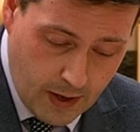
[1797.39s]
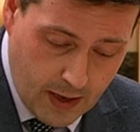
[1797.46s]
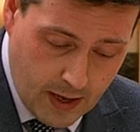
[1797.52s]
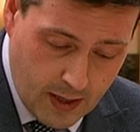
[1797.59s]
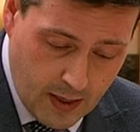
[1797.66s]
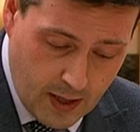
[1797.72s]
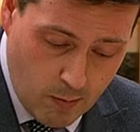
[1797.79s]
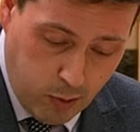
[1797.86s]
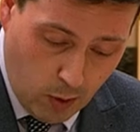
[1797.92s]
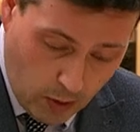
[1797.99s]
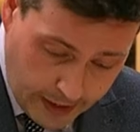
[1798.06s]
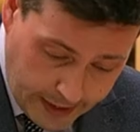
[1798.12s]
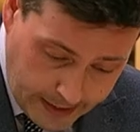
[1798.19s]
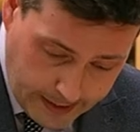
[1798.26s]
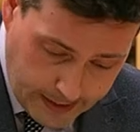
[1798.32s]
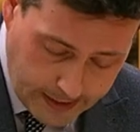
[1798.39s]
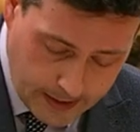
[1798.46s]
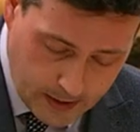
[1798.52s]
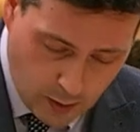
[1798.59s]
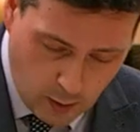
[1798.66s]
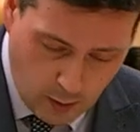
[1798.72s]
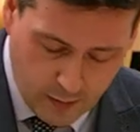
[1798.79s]
the
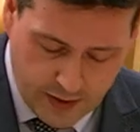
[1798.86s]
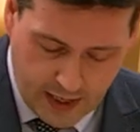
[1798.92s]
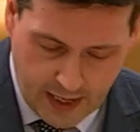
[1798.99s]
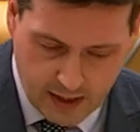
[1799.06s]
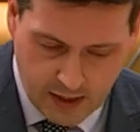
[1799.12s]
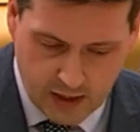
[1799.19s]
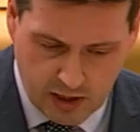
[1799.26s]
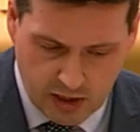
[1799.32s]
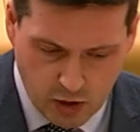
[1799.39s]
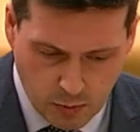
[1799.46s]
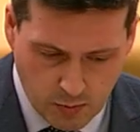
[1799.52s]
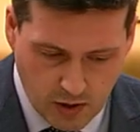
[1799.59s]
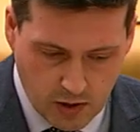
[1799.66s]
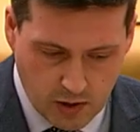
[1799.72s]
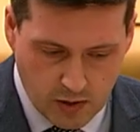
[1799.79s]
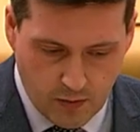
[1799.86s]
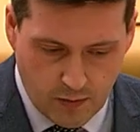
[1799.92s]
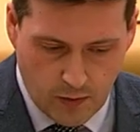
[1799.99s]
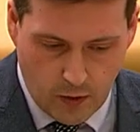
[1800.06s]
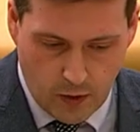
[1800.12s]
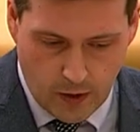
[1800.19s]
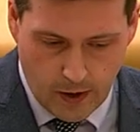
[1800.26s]
employees of Texas Instruments,
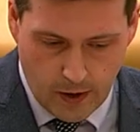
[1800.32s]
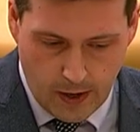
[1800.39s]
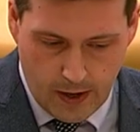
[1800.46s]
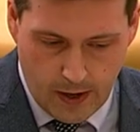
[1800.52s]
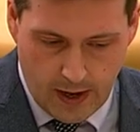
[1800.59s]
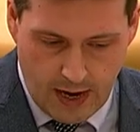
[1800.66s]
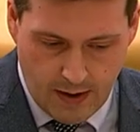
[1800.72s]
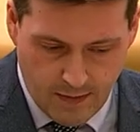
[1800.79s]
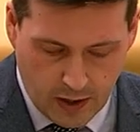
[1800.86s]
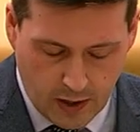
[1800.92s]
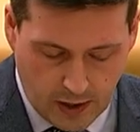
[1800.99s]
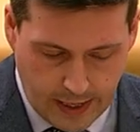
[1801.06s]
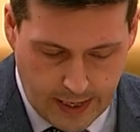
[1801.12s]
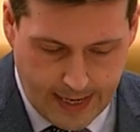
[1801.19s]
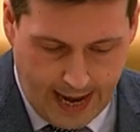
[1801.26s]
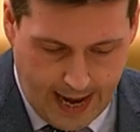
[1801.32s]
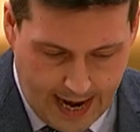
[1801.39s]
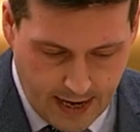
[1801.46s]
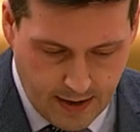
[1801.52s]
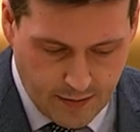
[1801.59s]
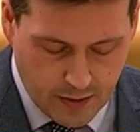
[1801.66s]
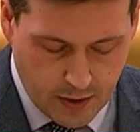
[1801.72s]
for Inverclyde
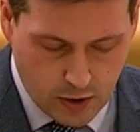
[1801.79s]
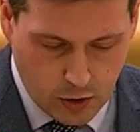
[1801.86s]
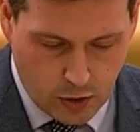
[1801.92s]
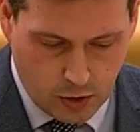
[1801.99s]
and for the